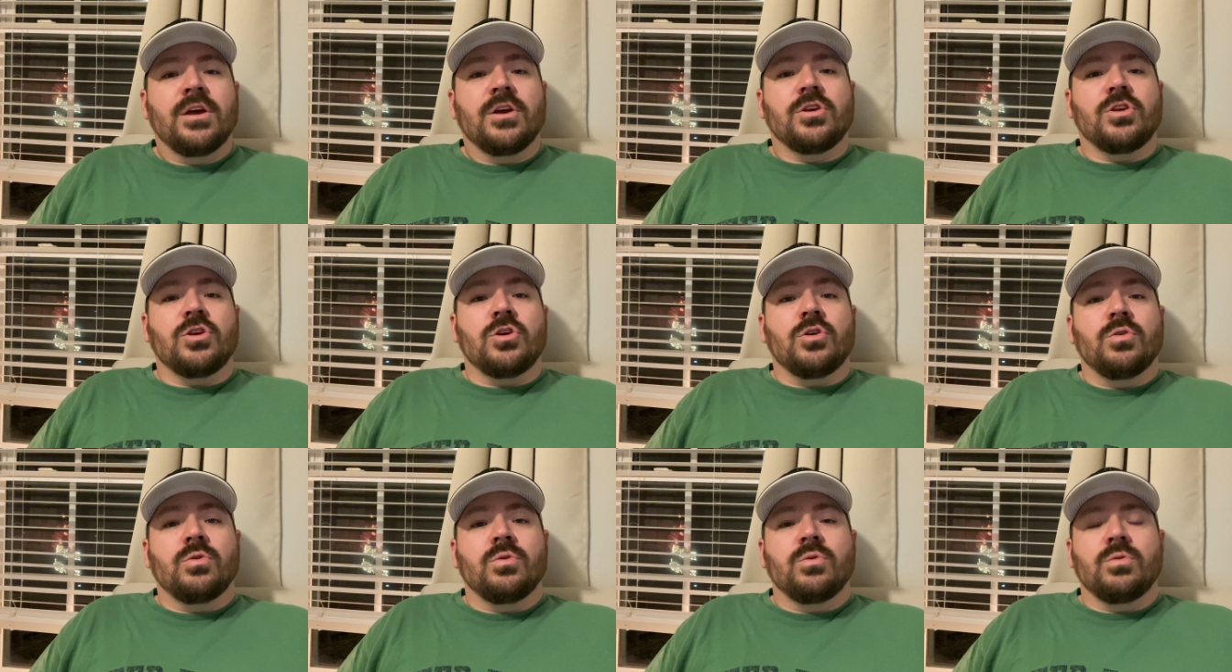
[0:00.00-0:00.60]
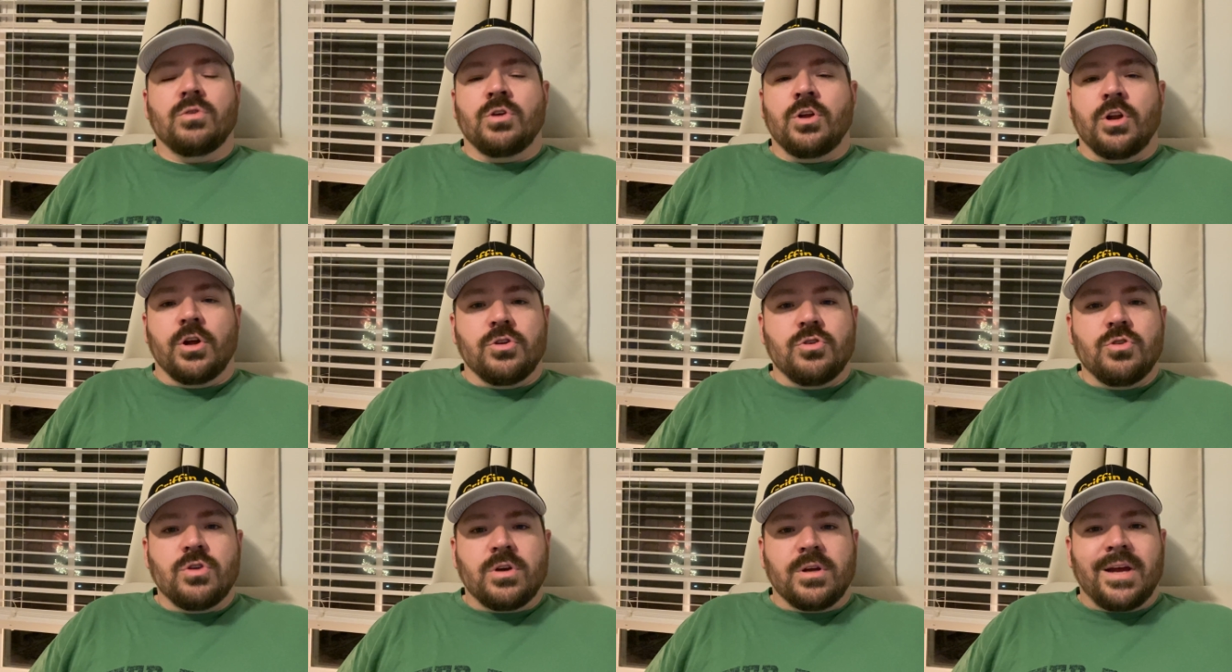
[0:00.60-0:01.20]
you, you know,
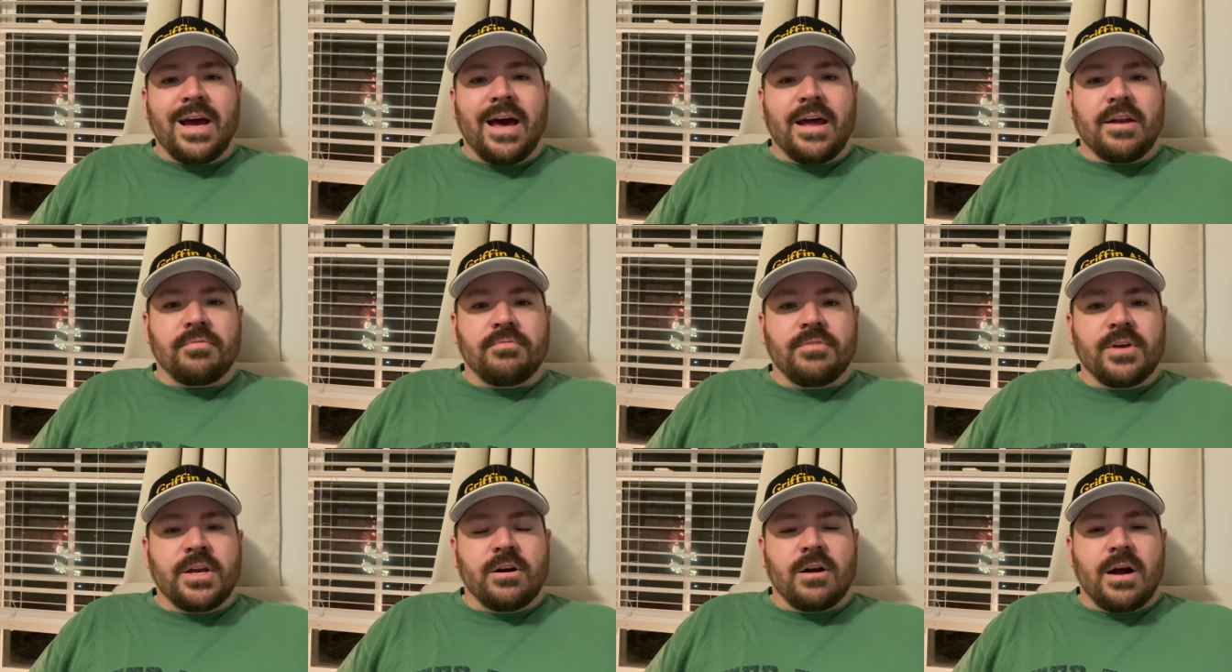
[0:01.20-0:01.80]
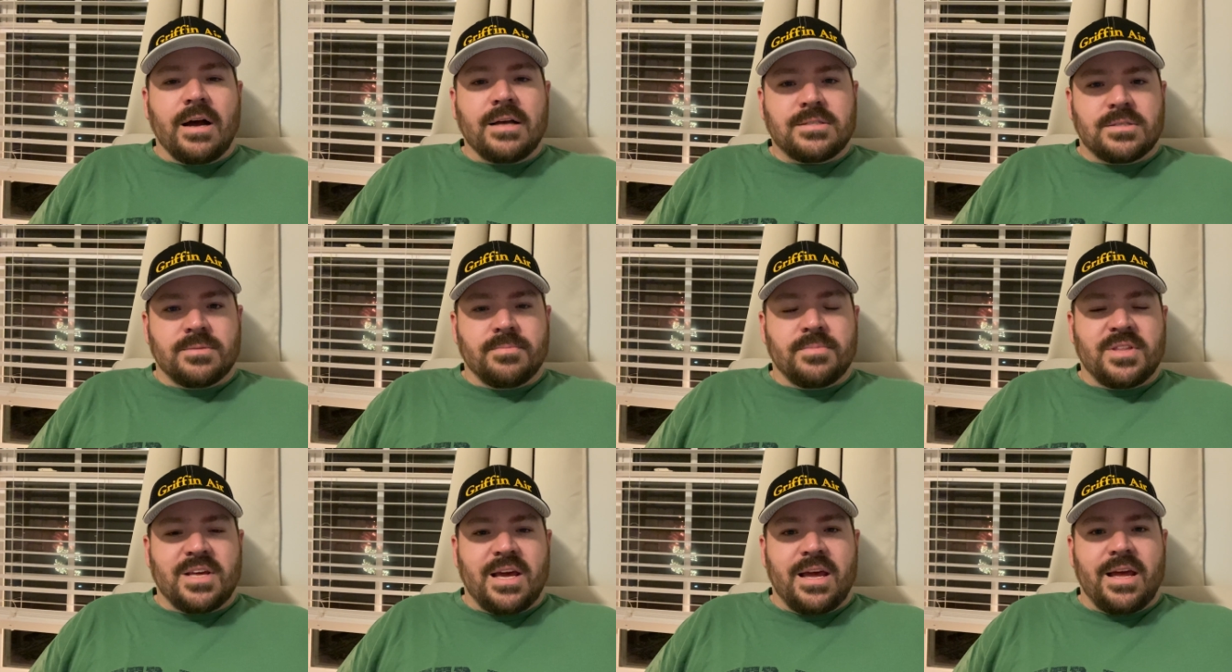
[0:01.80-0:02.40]
you could kind of figure out some
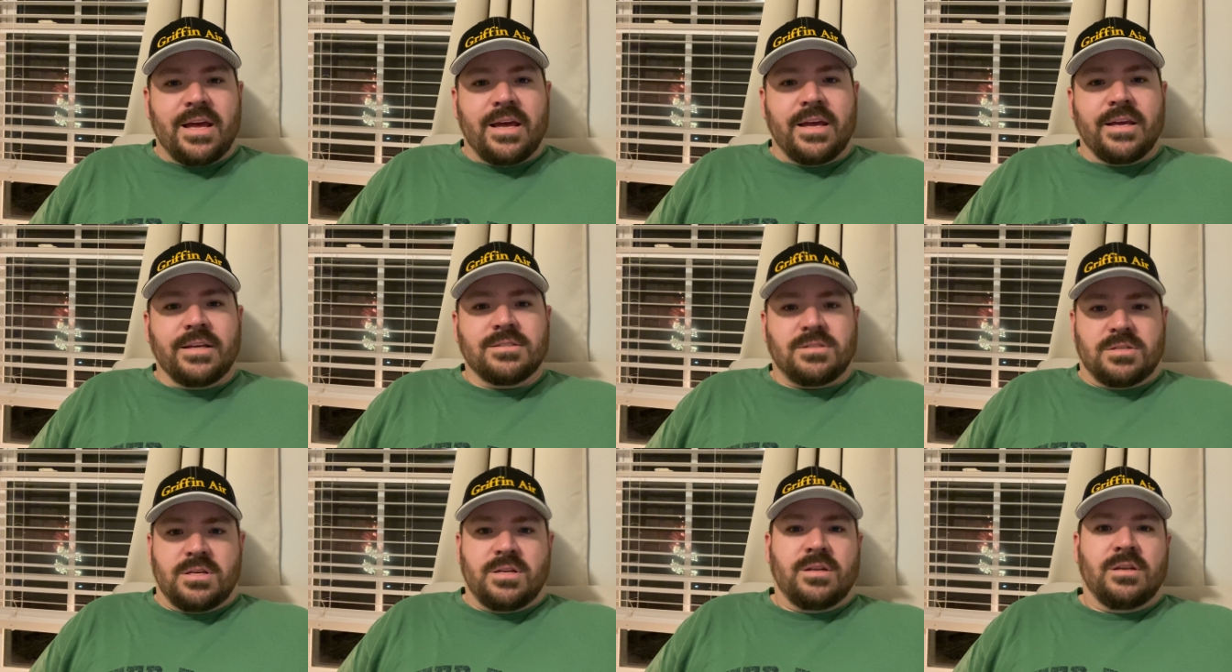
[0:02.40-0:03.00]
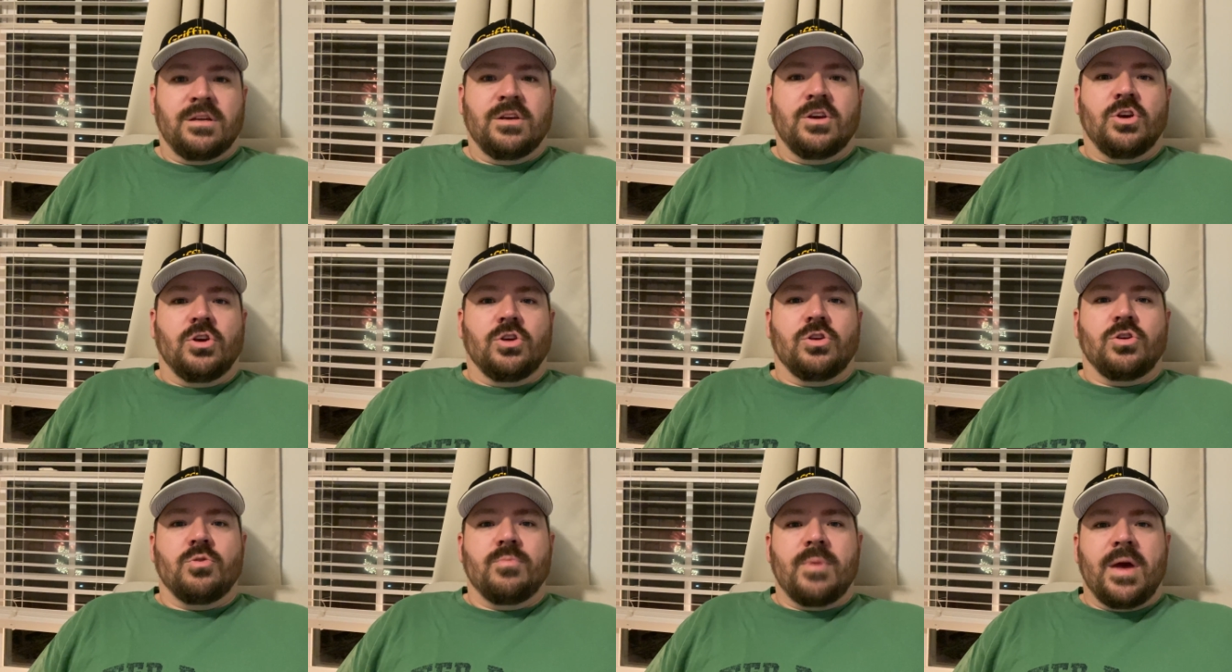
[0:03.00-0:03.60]
things and,
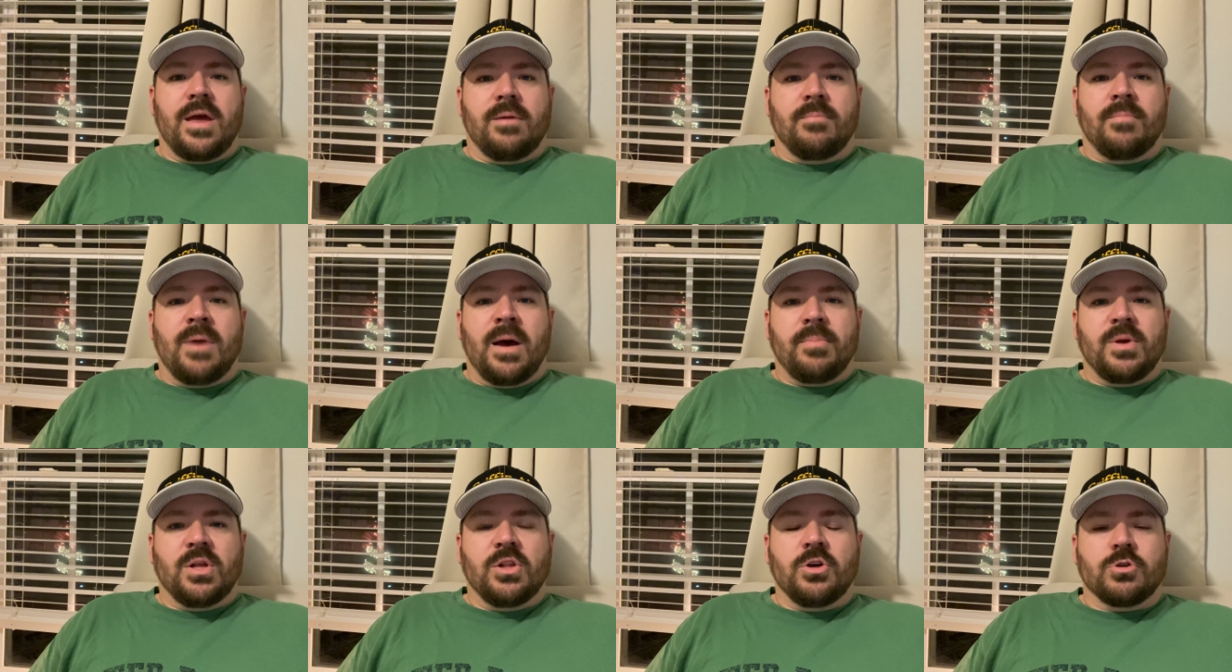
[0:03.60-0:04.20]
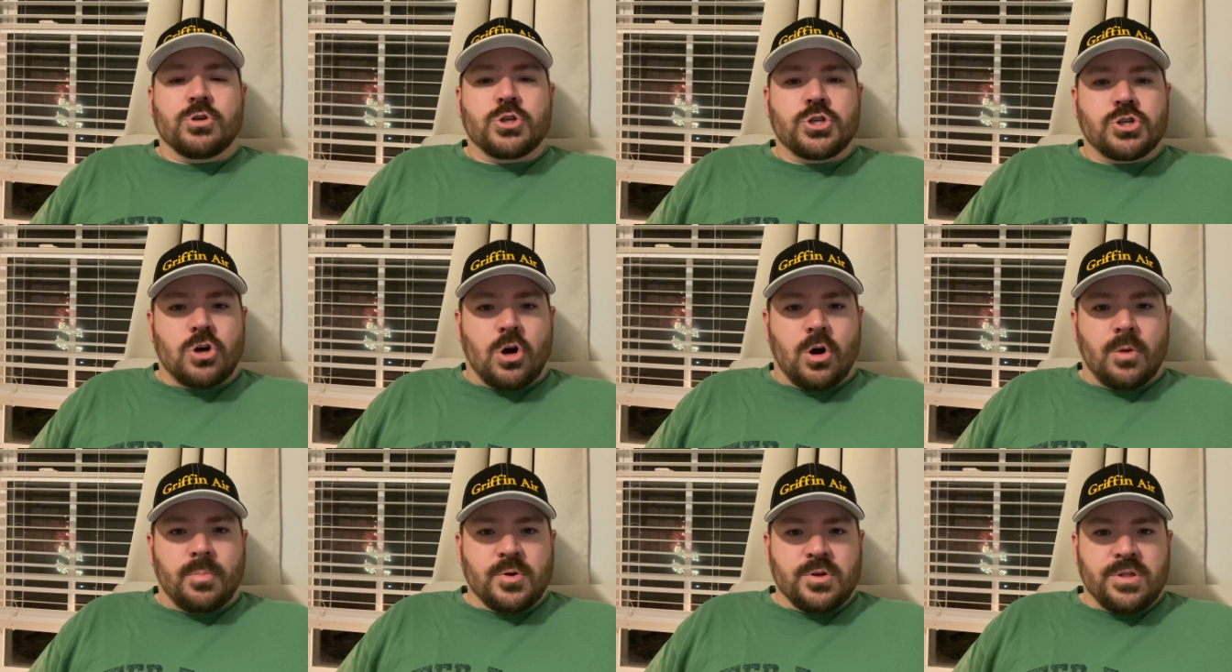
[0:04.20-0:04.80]
you may might be a little
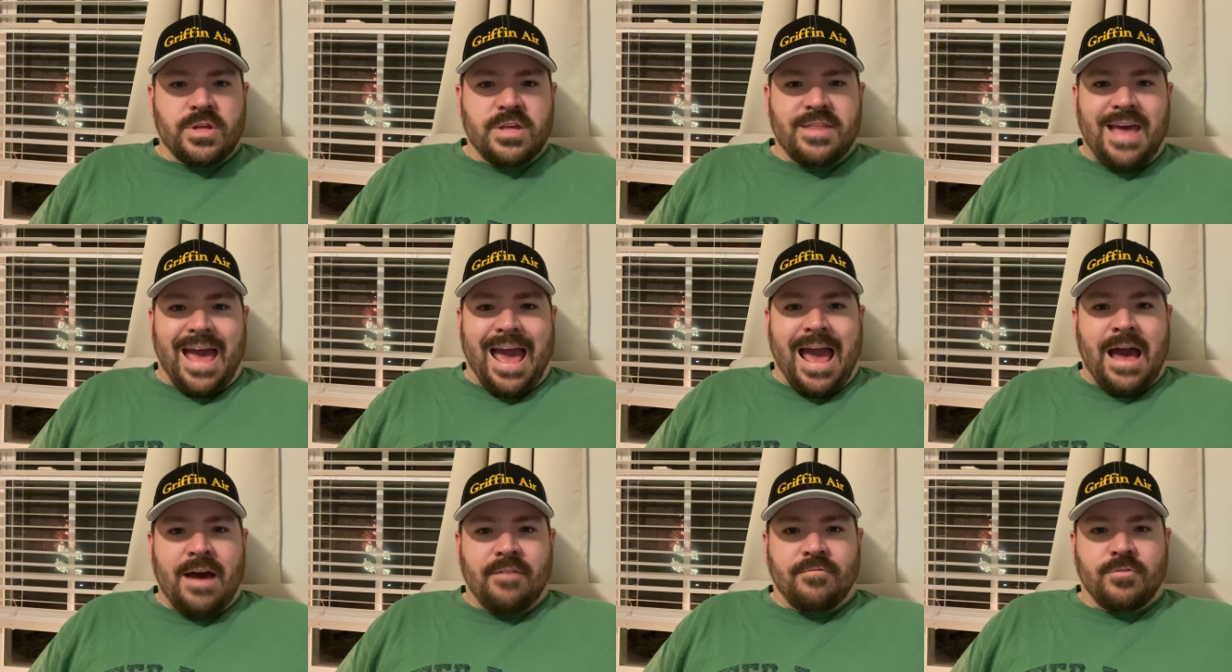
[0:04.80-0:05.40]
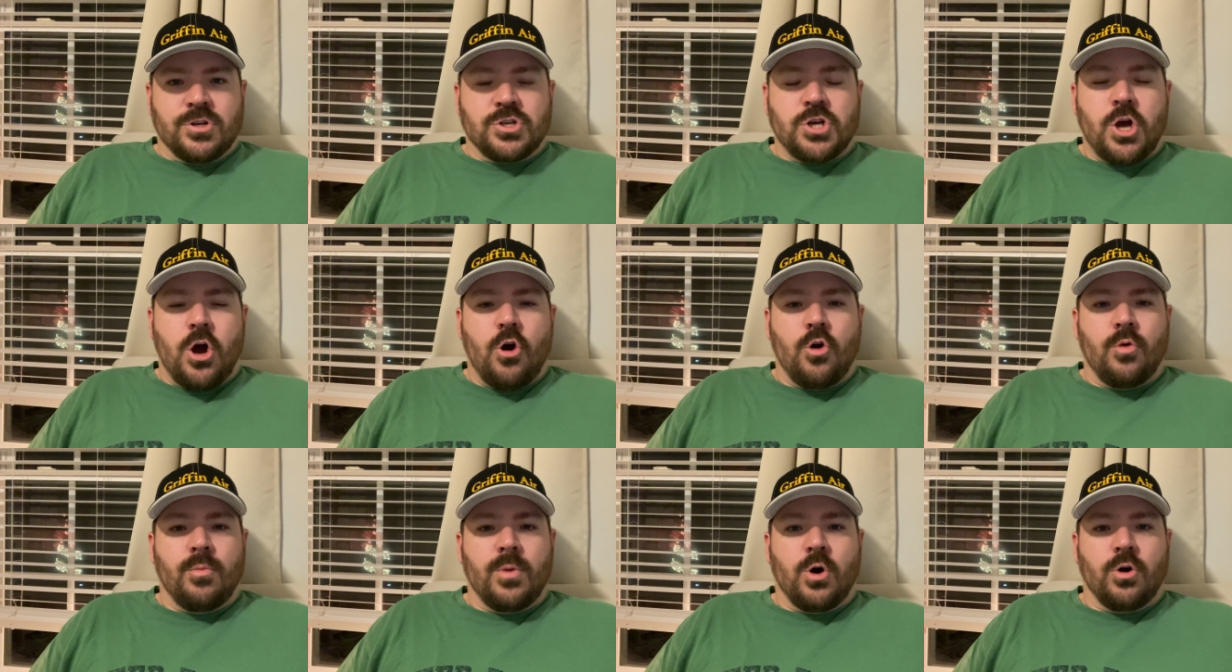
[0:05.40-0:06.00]
sharper than the average
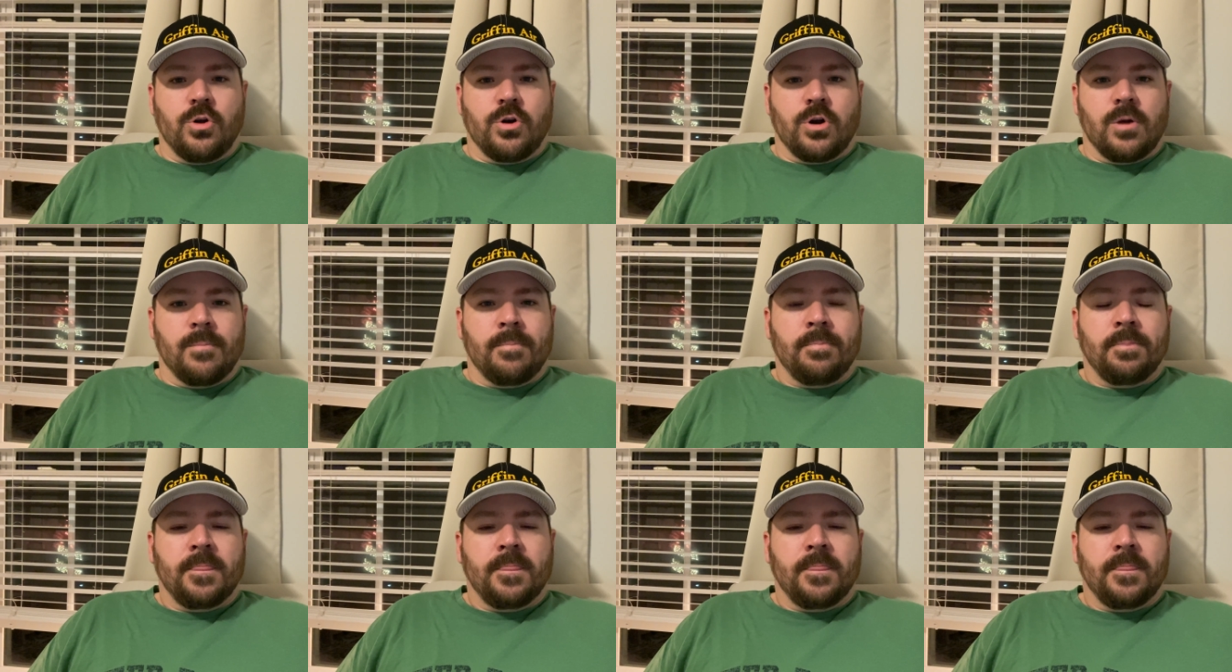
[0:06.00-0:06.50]
homeowner.